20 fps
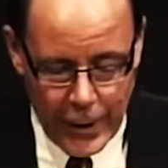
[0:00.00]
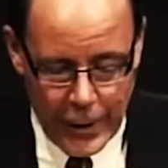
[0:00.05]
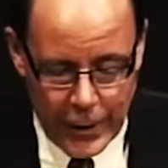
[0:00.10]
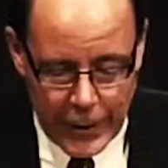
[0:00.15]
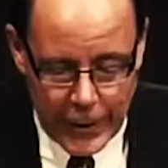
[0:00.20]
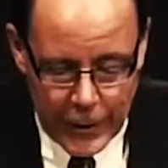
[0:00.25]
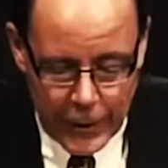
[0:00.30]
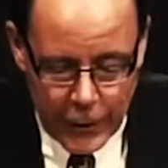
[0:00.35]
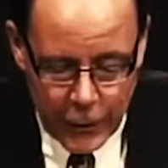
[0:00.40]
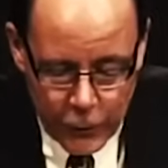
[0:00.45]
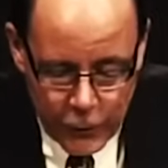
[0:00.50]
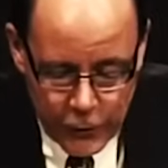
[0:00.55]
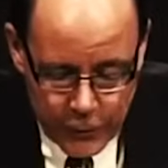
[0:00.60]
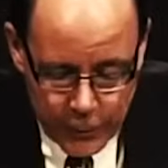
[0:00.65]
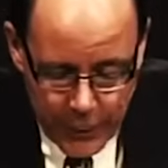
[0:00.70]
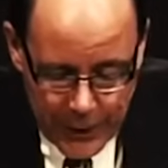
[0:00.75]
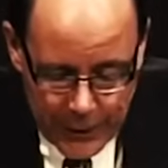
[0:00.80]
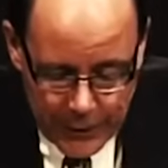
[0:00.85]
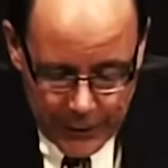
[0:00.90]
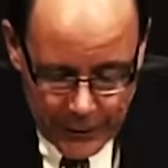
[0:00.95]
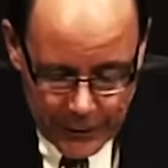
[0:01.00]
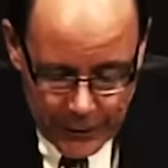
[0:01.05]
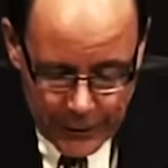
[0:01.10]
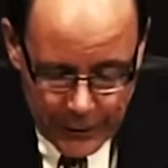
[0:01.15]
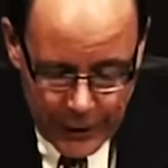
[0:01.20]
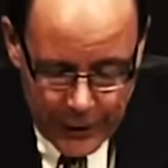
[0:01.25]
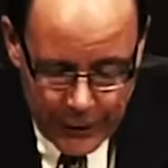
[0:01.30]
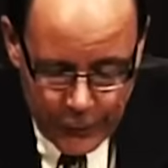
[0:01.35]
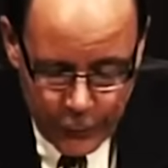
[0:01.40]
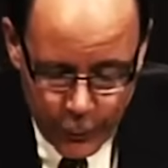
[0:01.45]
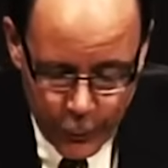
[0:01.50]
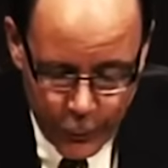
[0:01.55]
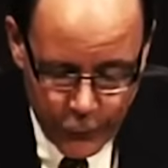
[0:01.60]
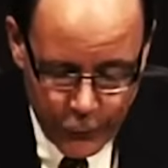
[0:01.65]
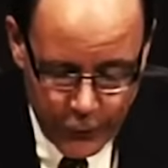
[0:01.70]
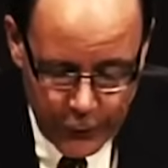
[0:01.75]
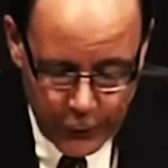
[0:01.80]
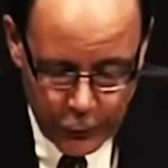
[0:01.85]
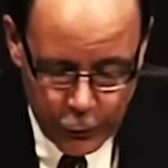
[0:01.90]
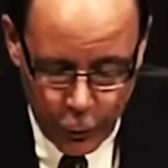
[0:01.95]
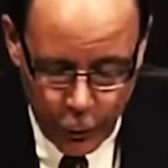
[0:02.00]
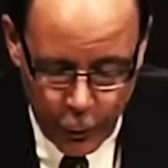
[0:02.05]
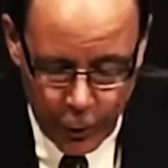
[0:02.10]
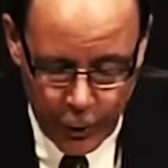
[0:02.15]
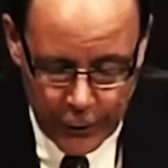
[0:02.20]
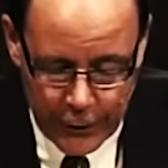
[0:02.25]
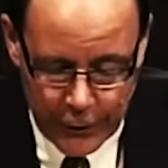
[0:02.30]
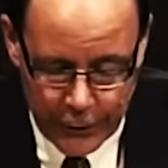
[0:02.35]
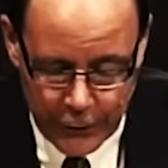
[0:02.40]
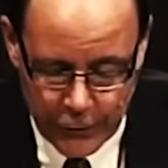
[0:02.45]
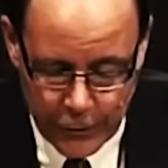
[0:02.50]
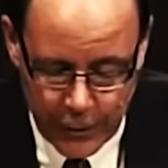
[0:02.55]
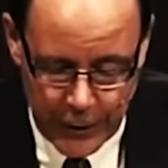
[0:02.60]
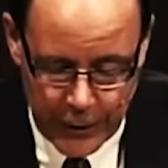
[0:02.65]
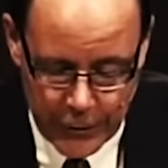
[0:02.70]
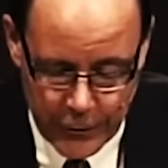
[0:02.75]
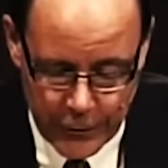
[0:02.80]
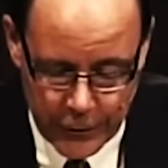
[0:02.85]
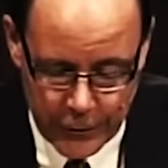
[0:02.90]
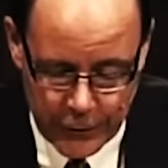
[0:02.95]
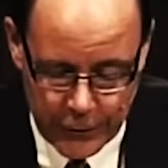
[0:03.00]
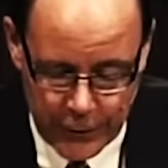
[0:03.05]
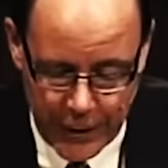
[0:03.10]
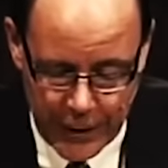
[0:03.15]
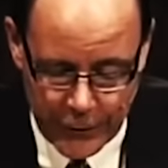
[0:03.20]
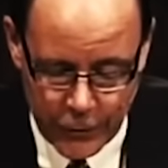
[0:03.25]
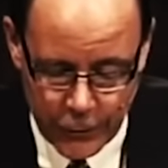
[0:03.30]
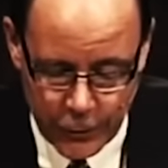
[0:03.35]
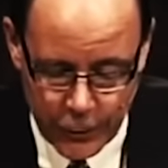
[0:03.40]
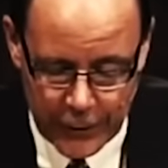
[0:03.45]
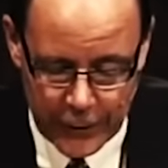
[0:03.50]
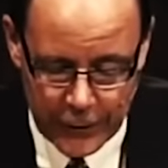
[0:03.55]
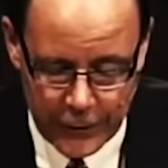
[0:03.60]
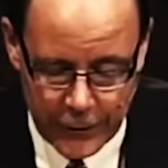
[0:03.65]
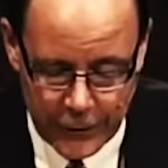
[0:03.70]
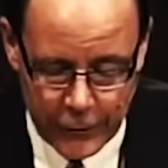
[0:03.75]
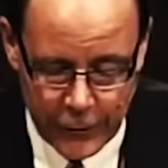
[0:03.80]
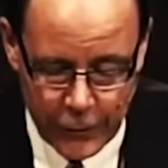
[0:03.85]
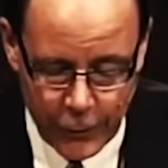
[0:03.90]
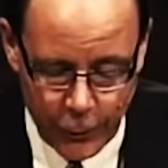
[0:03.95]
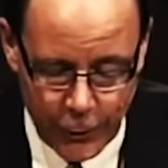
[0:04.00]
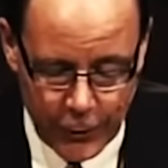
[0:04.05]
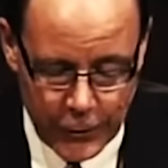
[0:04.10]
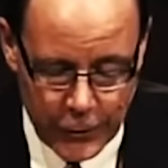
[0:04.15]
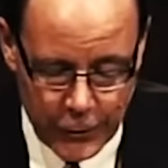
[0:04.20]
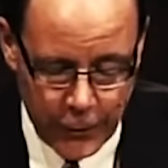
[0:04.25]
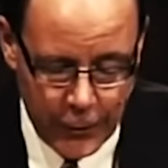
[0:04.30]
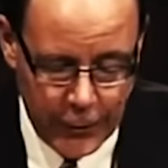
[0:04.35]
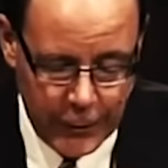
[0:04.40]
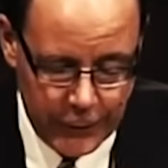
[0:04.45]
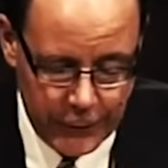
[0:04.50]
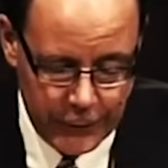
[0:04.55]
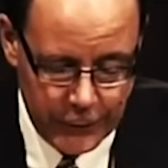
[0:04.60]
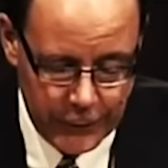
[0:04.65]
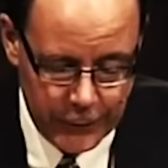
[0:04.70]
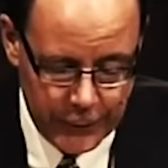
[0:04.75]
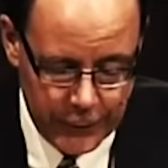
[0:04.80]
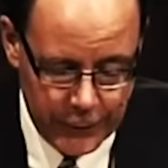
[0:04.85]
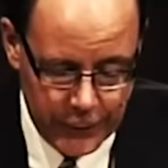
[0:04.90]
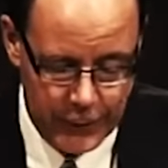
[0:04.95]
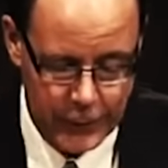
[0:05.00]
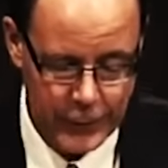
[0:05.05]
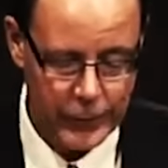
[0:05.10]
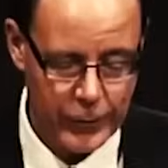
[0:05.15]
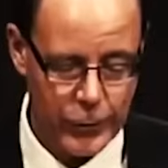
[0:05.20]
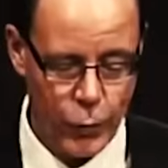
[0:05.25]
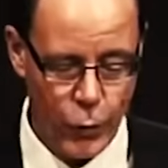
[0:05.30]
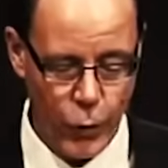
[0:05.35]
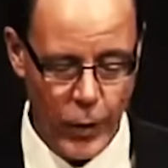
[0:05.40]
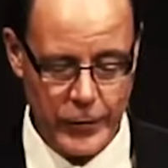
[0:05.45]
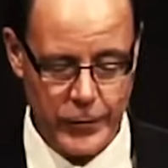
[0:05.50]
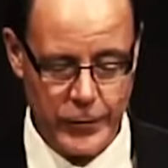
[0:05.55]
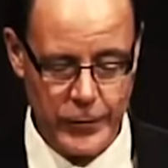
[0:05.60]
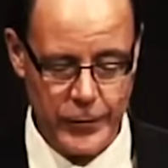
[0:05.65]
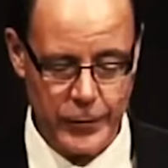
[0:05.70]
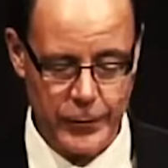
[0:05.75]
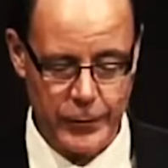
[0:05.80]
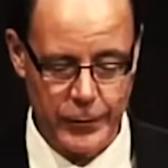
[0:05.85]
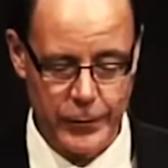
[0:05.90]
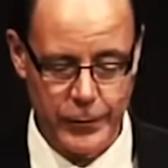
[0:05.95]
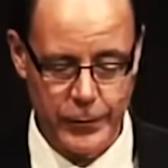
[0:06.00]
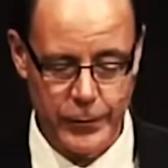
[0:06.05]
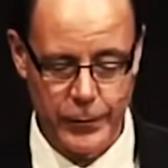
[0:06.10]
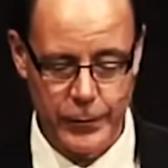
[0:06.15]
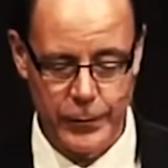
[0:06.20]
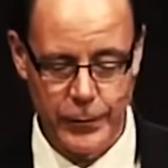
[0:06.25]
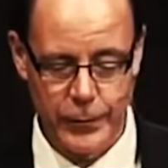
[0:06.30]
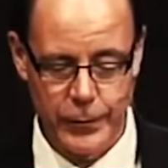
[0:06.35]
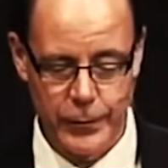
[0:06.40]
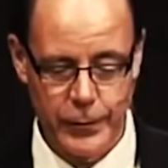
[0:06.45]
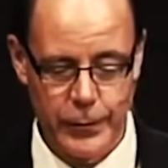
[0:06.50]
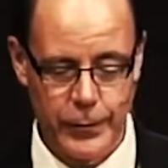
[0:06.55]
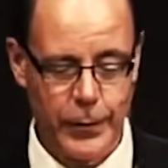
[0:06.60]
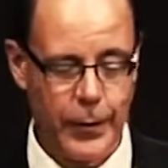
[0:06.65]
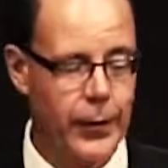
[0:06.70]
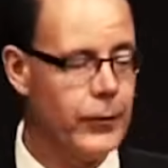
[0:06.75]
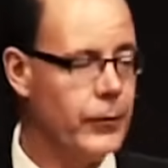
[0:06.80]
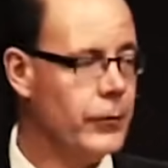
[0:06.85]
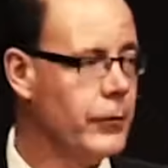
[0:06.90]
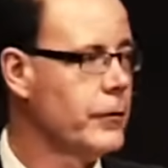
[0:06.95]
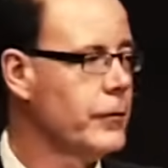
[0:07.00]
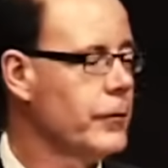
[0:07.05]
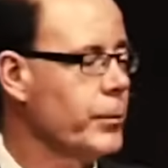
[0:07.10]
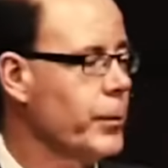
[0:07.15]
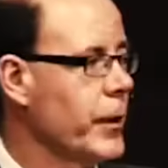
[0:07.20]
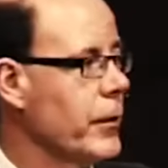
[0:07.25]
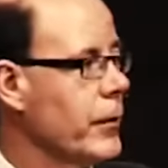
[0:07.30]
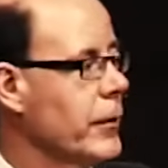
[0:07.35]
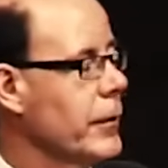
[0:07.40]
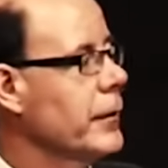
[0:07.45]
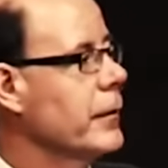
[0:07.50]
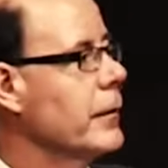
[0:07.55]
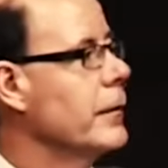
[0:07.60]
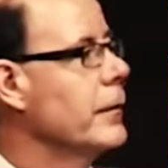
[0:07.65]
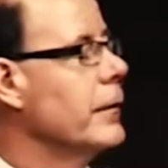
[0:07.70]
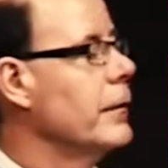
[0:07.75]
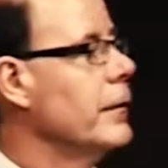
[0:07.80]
He who spends his life moving toward his treasures has reason to rejoice. Question Are you despairing?